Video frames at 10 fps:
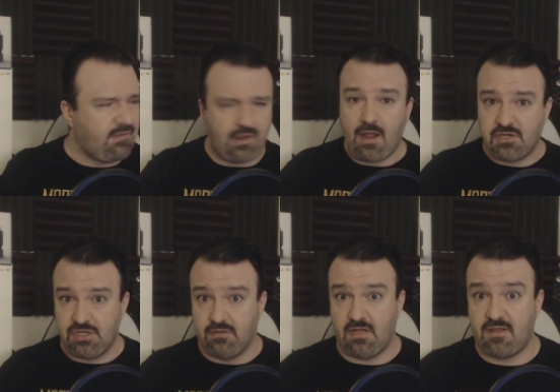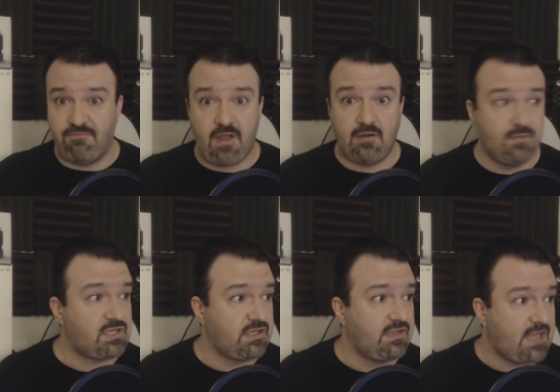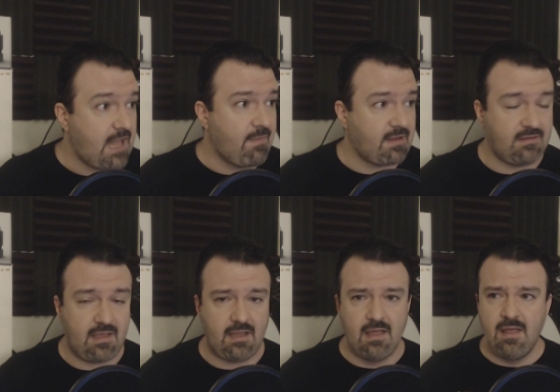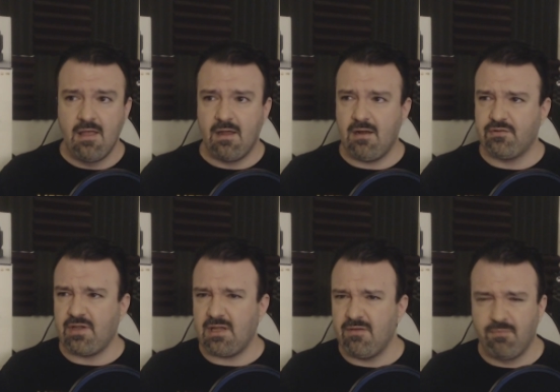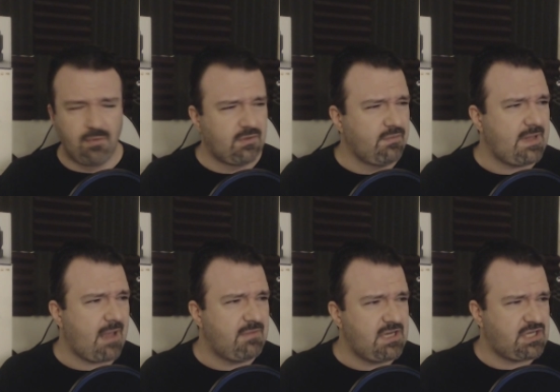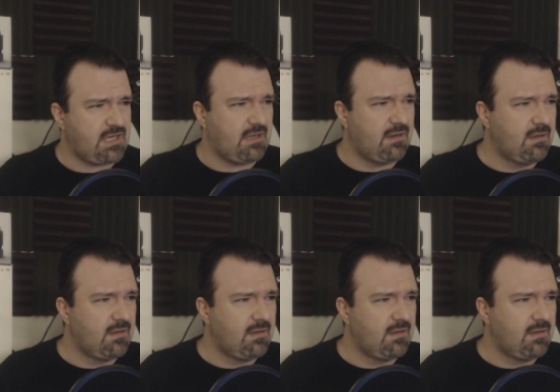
because I actually unlocked the final mission of the game, I think, and I was like, if we're doing that mission,